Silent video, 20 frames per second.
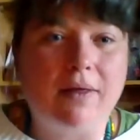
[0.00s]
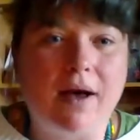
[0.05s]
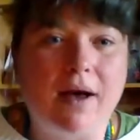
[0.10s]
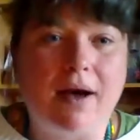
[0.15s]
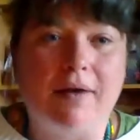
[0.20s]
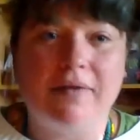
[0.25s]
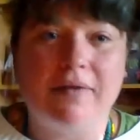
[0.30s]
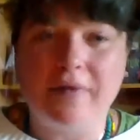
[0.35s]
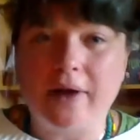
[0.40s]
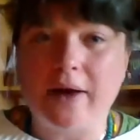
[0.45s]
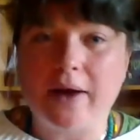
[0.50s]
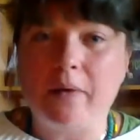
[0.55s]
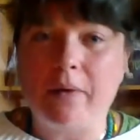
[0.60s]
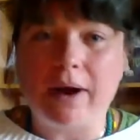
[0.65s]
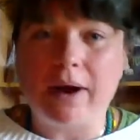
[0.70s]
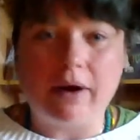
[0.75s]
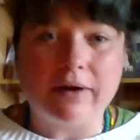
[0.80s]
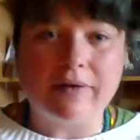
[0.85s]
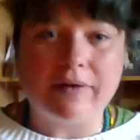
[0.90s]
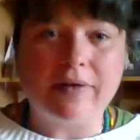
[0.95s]
love. Like
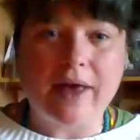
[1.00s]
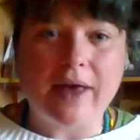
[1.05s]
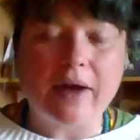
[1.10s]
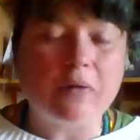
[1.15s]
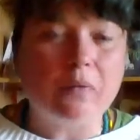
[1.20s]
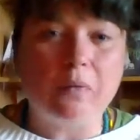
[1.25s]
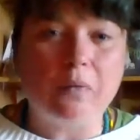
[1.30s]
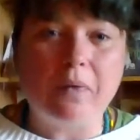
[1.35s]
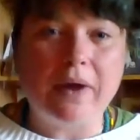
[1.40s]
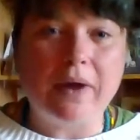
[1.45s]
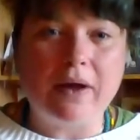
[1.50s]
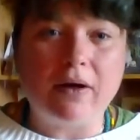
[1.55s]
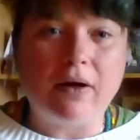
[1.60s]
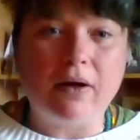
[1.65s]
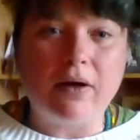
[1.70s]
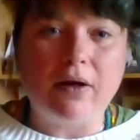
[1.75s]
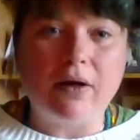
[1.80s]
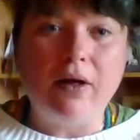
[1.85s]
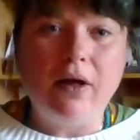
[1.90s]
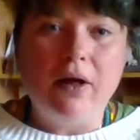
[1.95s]
where is that
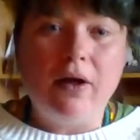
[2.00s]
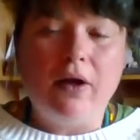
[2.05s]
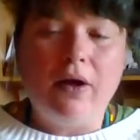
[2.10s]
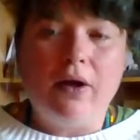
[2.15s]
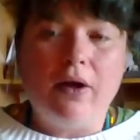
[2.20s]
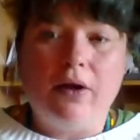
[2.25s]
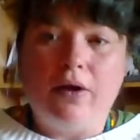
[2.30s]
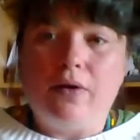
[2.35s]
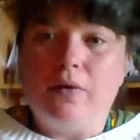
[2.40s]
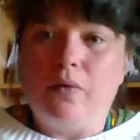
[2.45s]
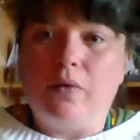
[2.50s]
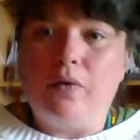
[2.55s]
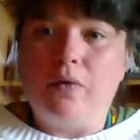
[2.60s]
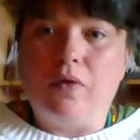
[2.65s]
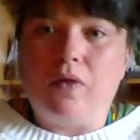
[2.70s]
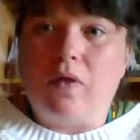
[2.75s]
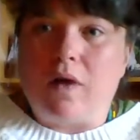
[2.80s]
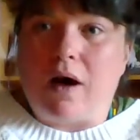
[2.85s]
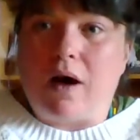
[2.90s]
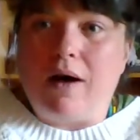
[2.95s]
real
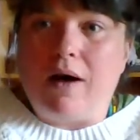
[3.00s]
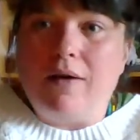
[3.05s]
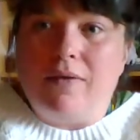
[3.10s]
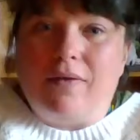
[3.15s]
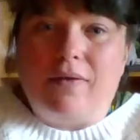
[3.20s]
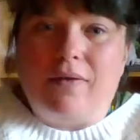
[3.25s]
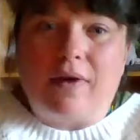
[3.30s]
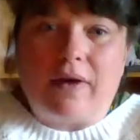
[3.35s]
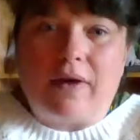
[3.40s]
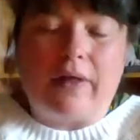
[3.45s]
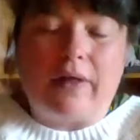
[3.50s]
love?